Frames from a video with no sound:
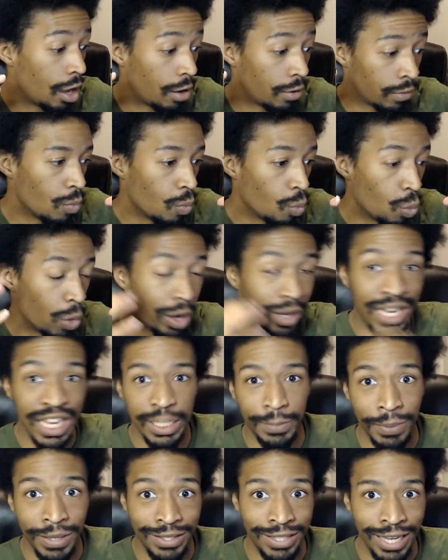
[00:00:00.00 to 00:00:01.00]
work
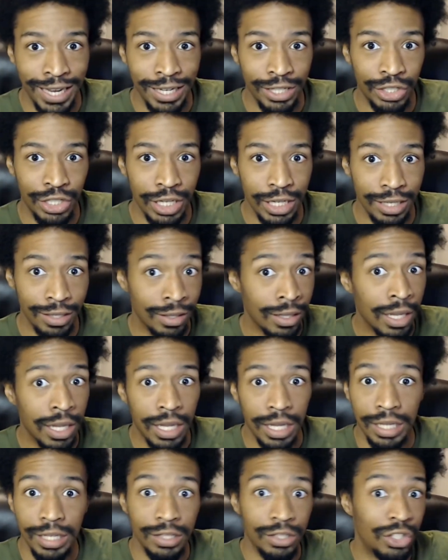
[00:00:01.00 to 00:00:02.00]
expectation,
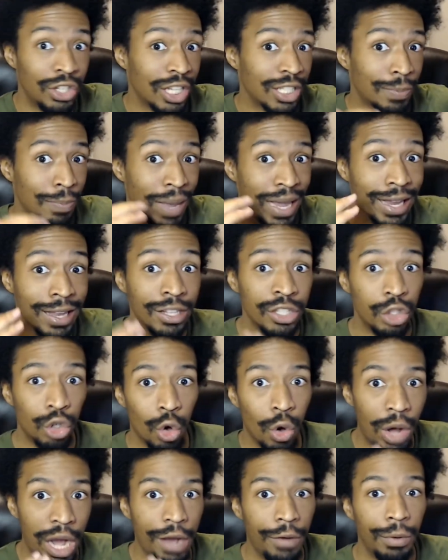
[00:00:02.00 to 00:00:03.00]
just making sure
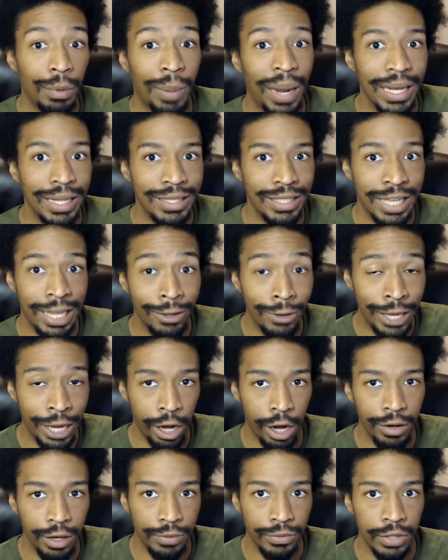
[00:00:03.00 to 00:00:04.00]
everybody took care of
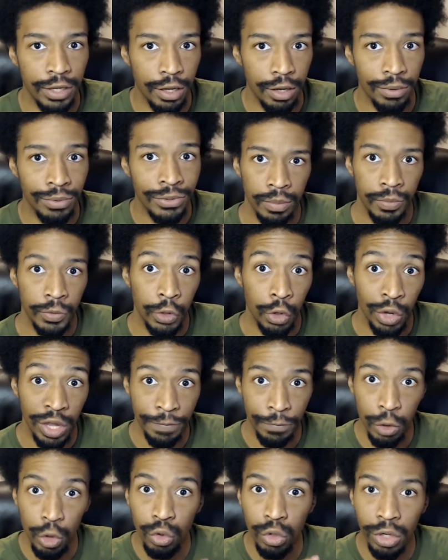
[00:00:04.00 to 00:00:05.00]
themselves. So if
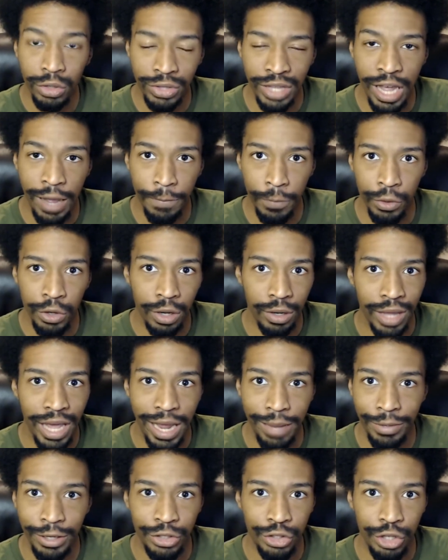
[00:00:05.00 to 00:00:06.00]
you looked out for your lab
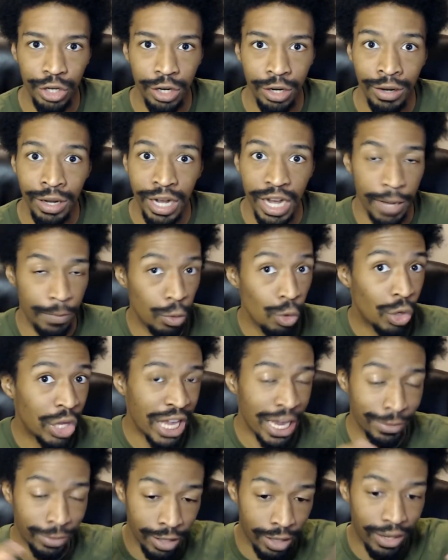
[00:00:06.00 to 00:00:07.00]
this year, if you
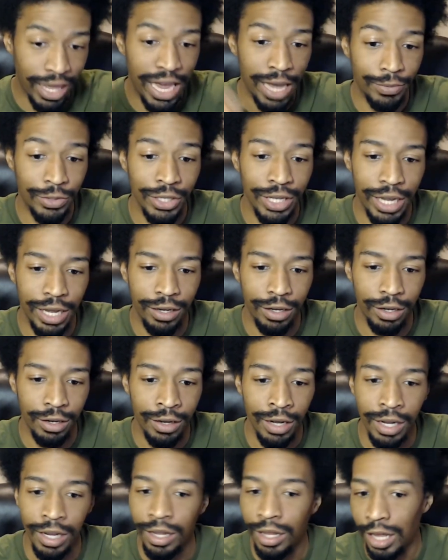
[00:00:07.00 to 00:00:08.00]
kept the lab together
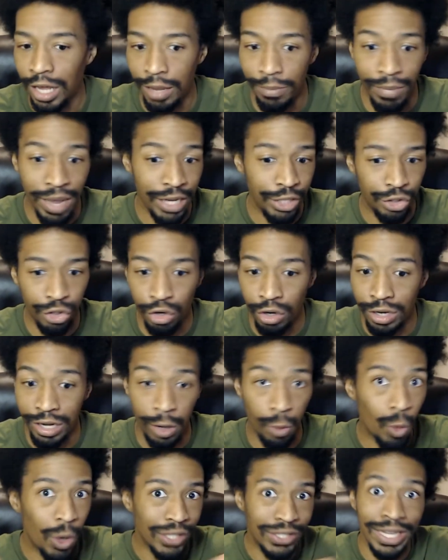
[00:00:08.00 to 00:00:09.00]
and made sure there
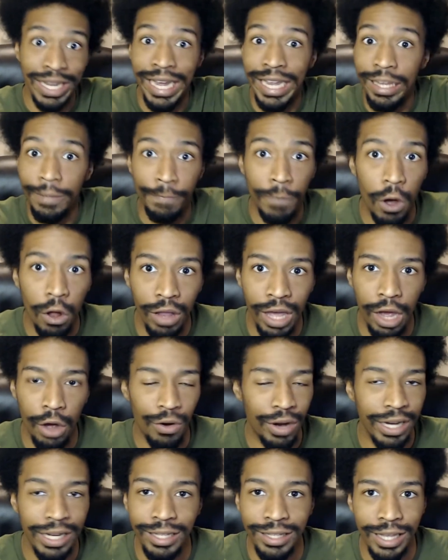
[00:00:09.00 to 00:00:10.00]
wasn't any fallout or
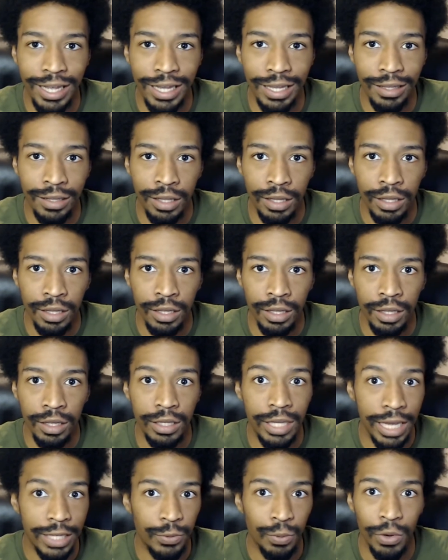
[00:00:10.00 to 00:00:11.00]
anything,
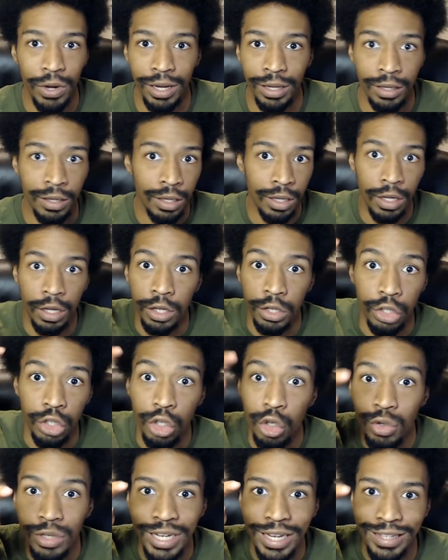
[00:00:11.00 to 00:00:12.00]
guess what? You
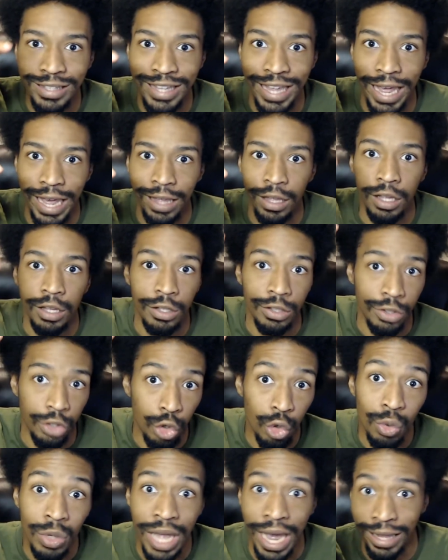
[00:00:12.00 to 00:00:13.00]
did that. You
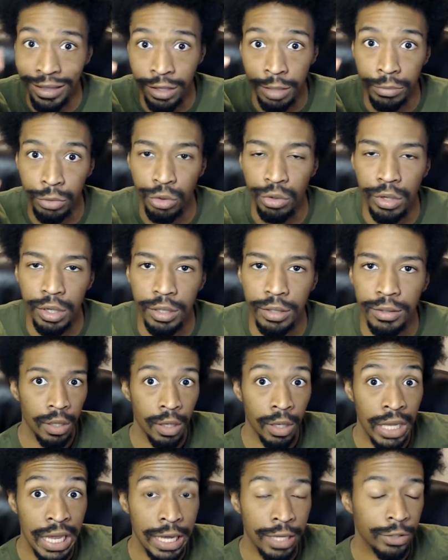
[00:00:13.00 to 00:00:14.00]
got them through it.
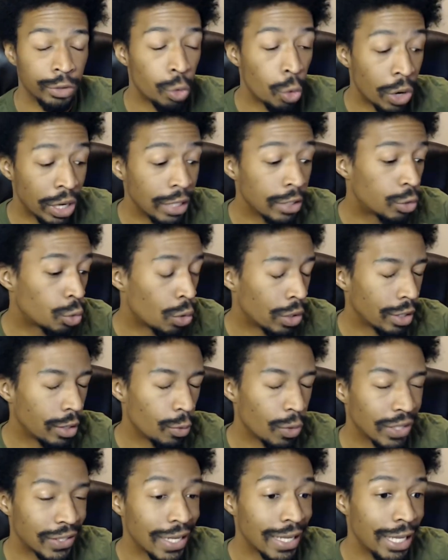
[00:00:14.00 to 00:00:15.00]
Again, 2020
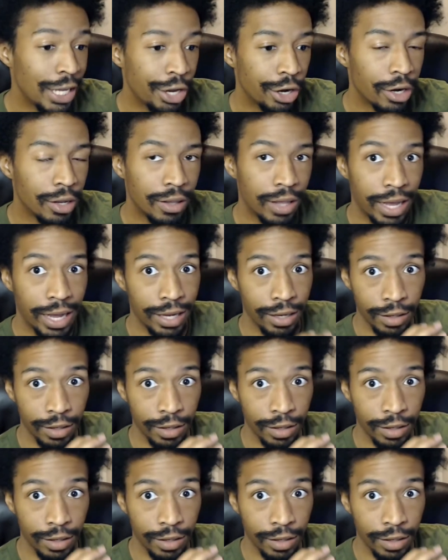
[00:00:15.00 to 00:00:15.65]
was a year like